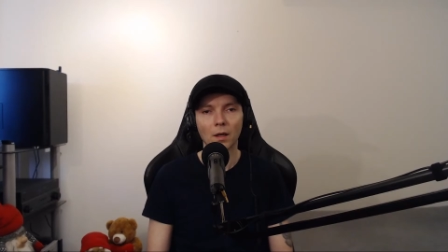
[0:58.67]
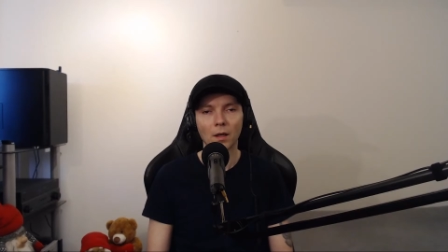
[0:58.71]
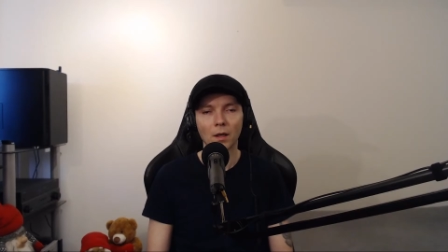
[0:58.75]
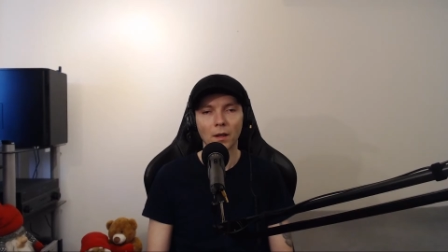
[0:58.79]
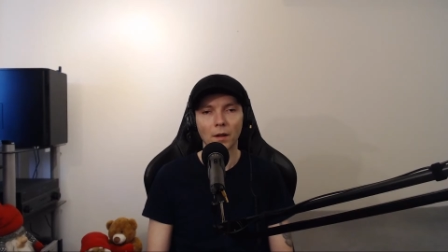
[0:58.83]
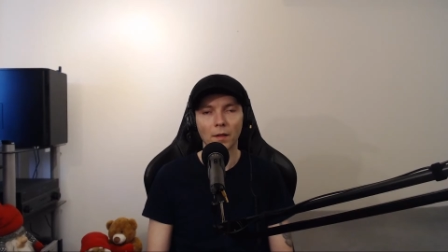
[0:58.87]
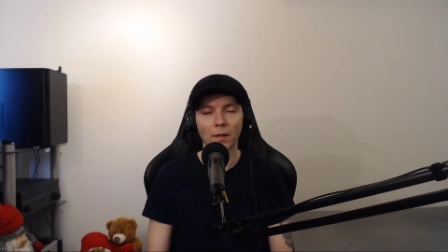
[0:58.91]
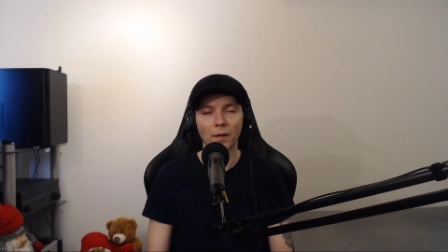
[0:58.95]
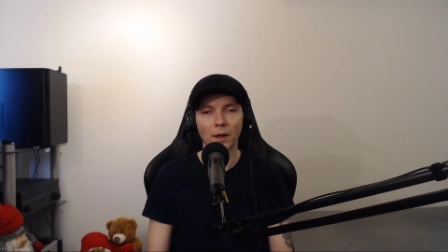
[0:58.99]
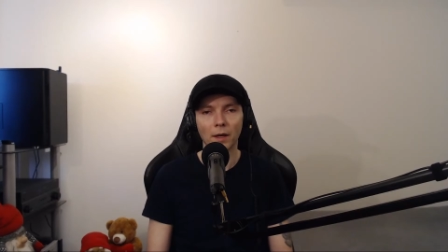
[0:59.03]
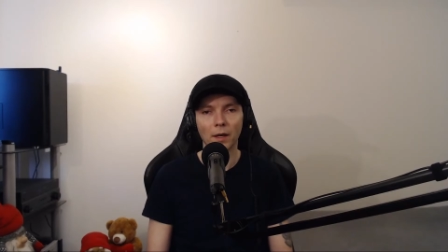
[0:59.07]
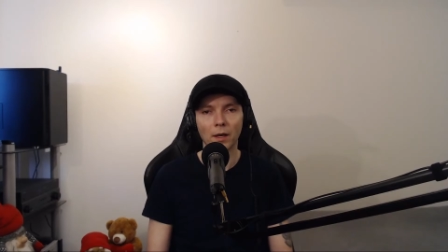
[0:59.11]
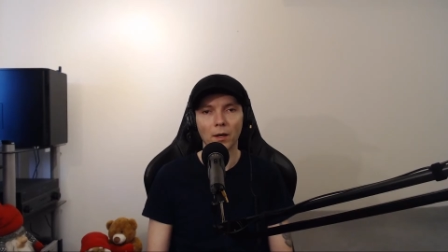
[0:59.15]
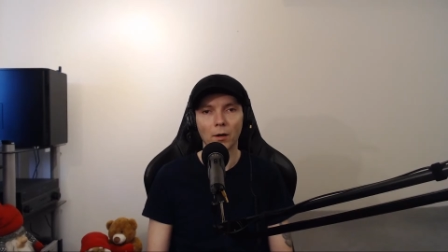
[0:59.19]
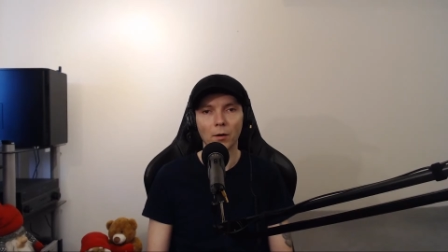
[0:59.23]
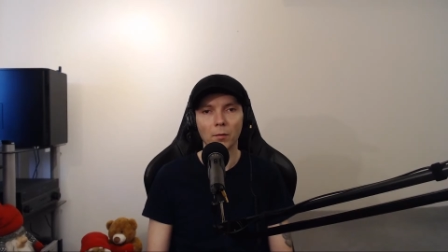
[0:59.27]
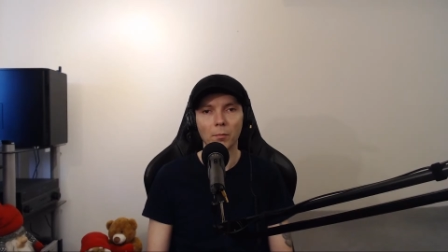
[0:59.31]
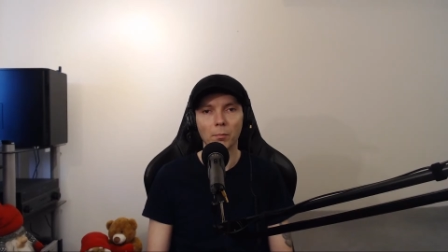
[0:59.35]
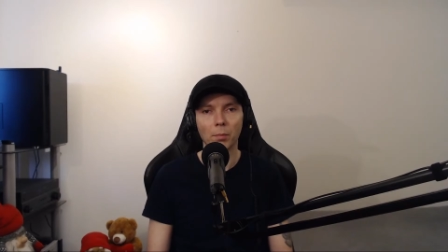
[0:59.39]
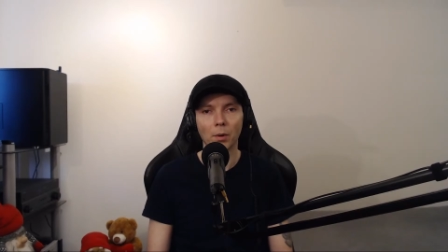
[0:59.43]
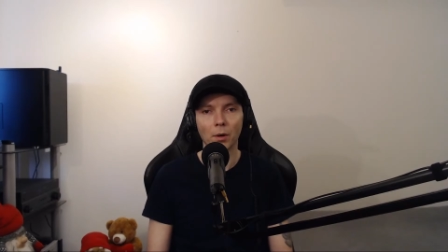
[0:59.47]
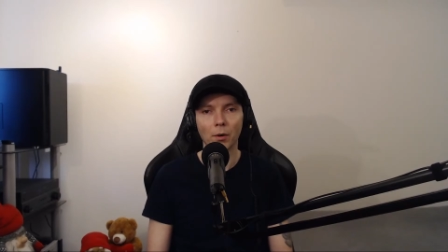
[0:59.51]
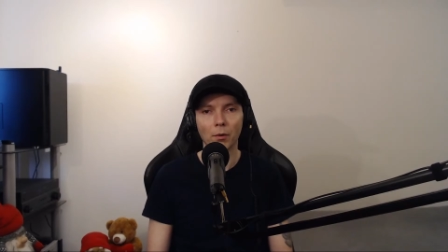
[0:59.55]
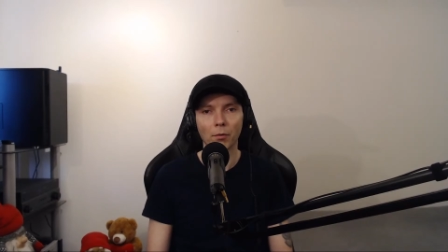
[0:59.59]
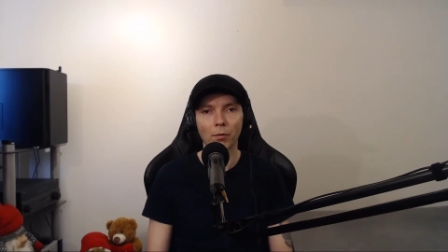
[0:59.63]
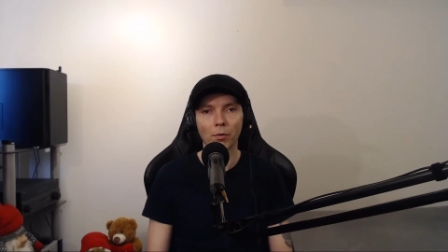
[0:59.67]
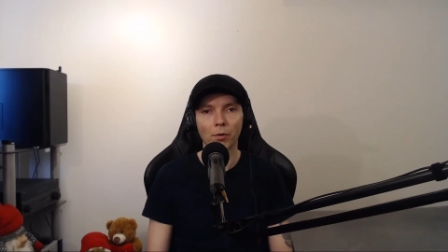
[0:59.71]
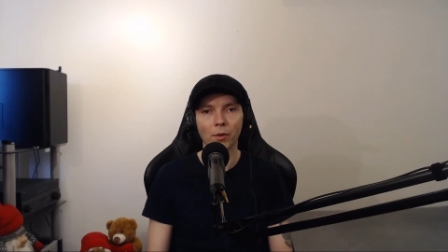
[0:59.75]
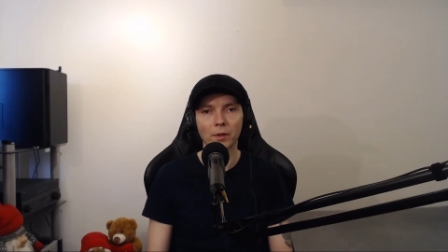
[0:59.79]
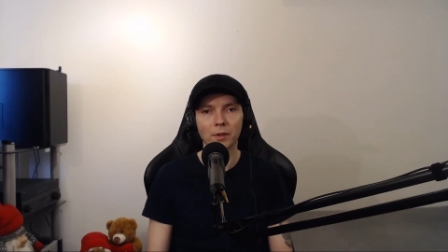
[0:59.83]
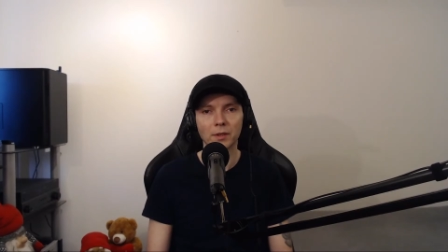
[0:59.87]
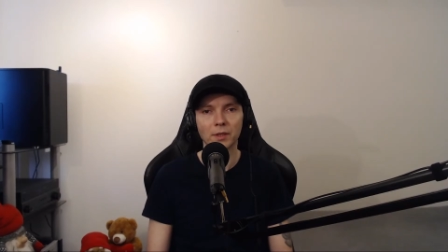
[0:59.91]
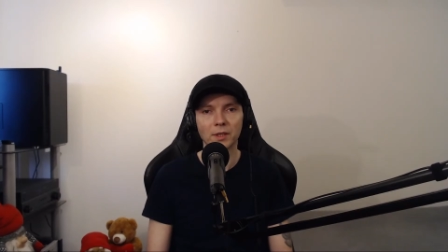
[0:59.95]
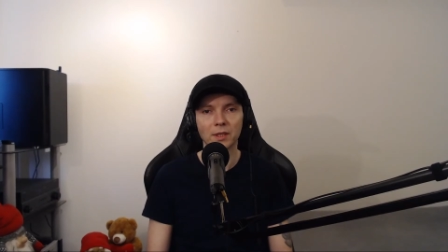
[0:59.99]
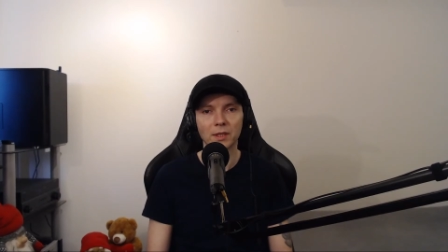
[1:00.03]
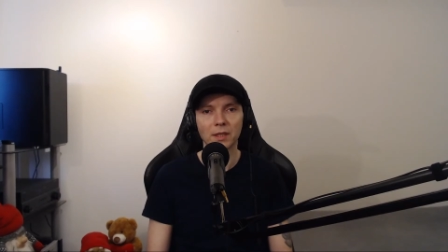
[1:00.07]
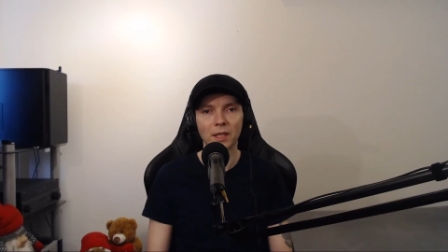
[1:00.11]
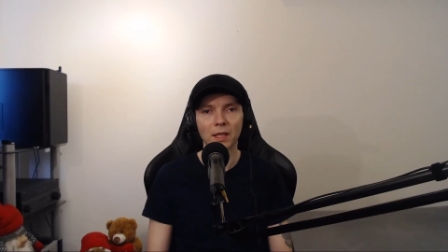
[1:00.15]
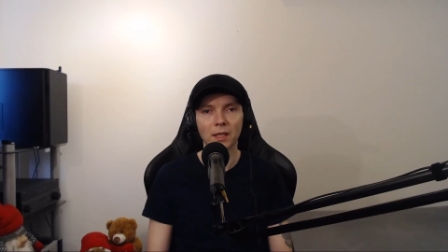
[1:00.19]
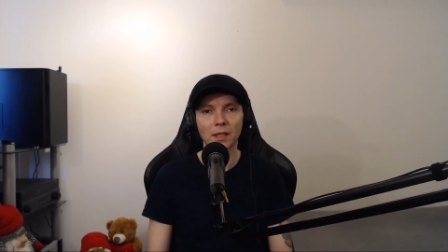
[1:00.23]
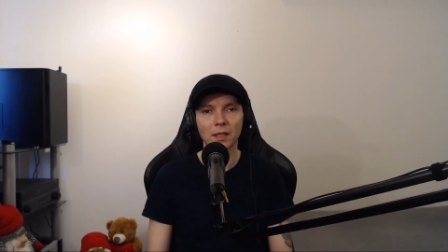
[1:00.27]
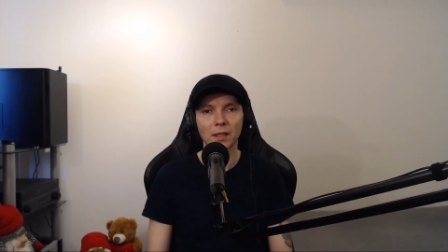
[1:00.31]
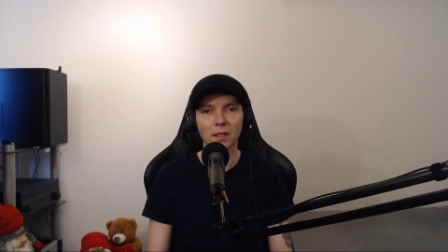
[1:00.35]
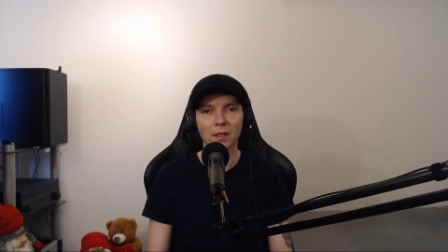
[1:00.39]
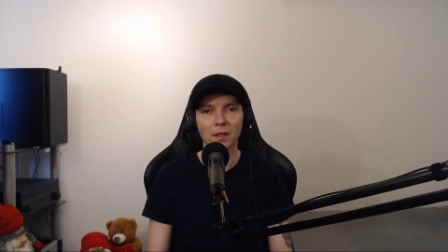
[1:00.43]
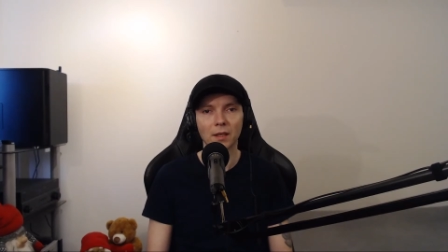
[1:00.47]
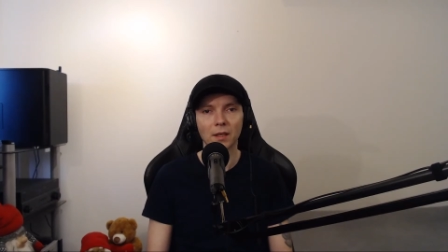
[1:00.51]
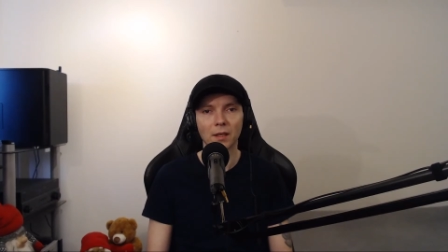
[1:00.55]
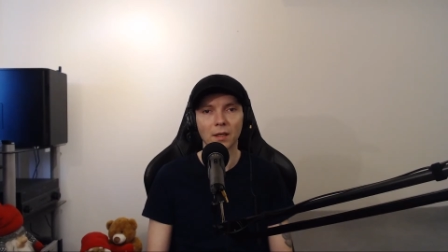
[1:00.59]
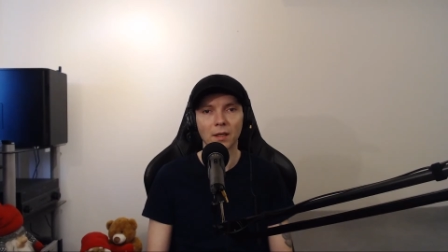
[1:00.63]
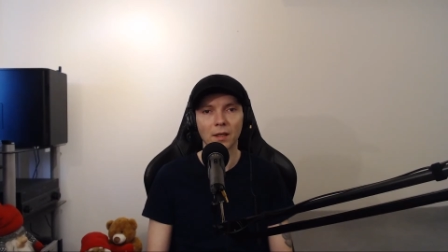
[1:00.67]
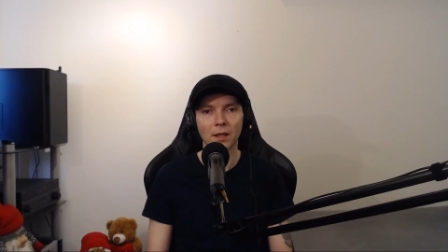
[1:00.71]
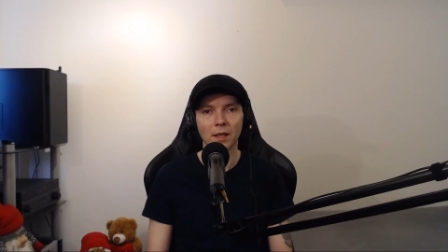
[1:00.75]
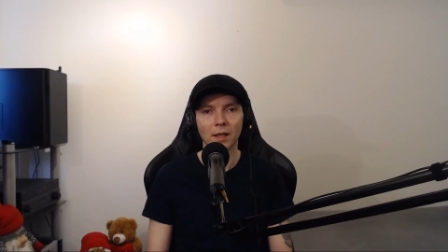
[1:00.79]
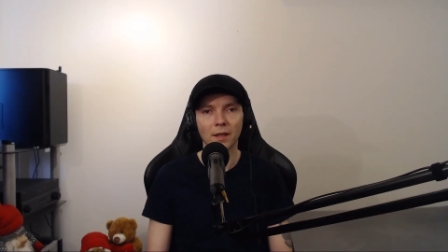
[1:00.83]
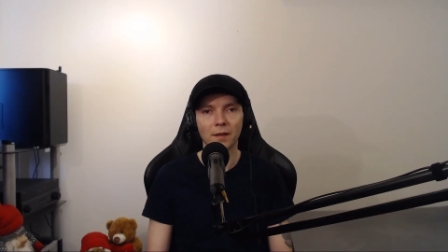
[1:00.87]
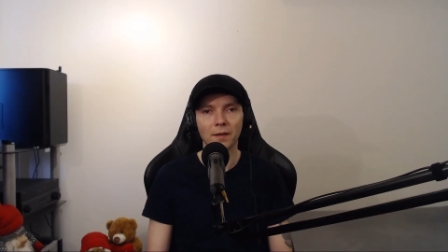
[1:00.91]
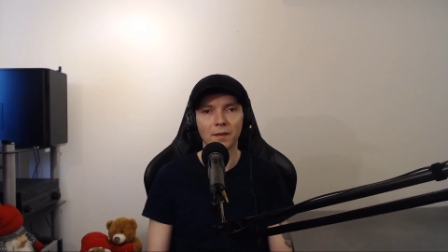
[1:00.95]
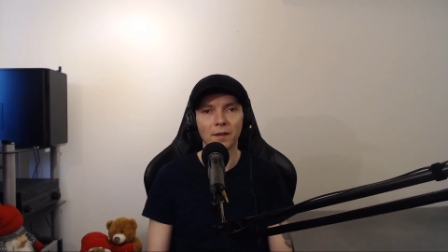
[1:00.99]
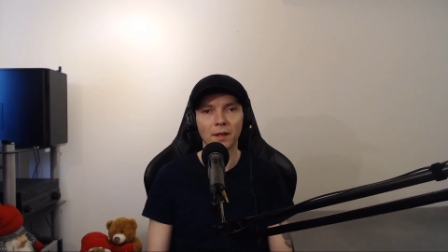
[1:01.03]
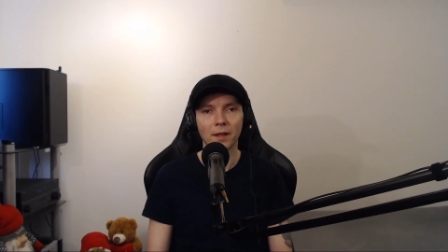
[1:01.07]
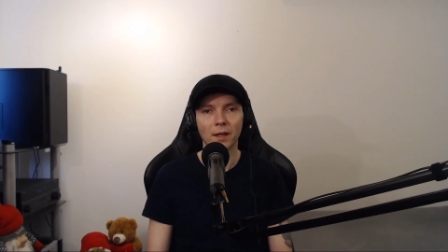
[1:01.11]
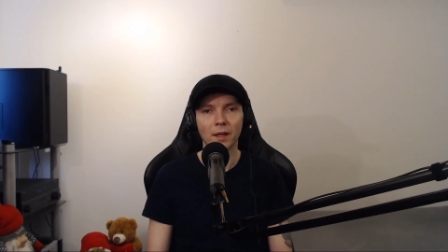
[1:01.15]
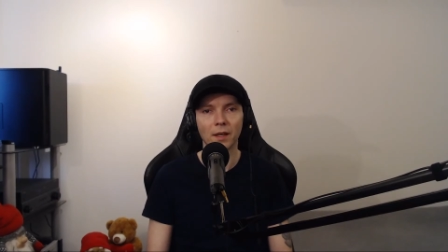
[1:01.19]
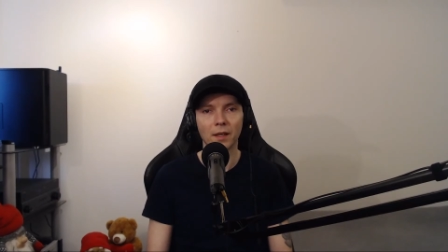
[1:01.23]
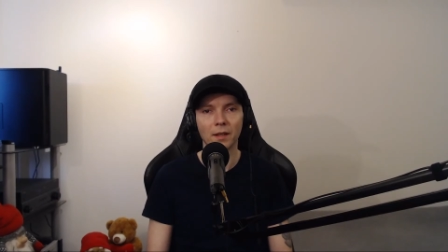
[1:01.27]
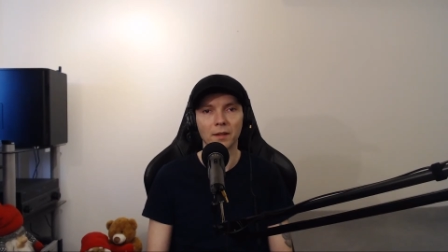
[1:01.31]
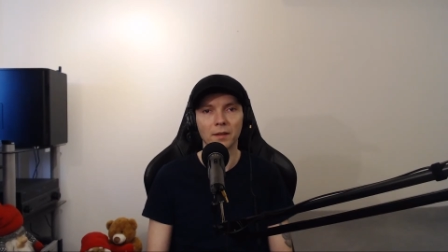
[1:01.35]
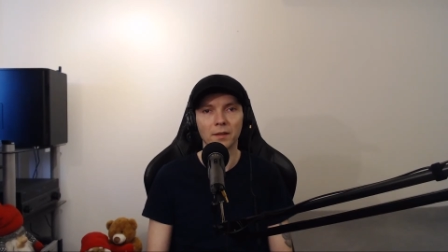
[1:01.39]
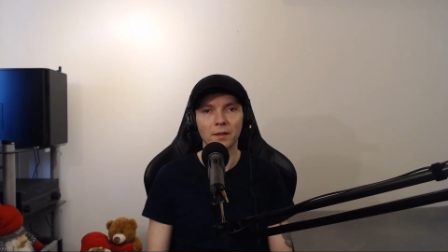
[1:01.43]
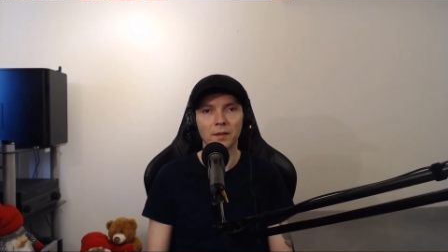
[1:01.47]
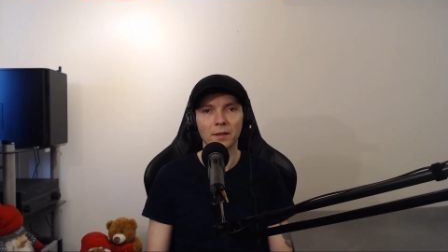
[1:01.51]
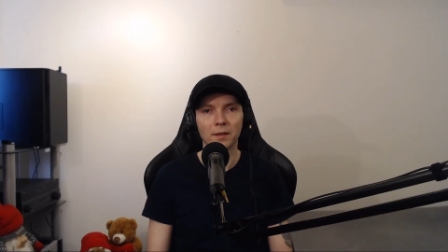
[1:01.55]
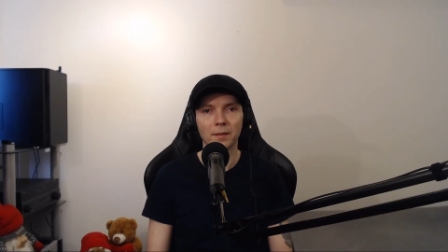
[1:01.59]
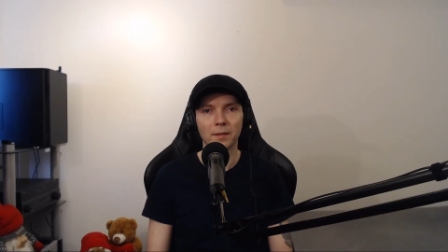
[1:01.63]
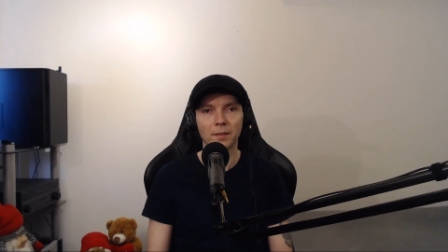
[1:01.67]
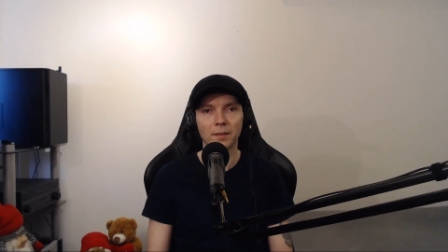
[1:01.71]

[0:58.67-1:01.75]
They are both sick in the head.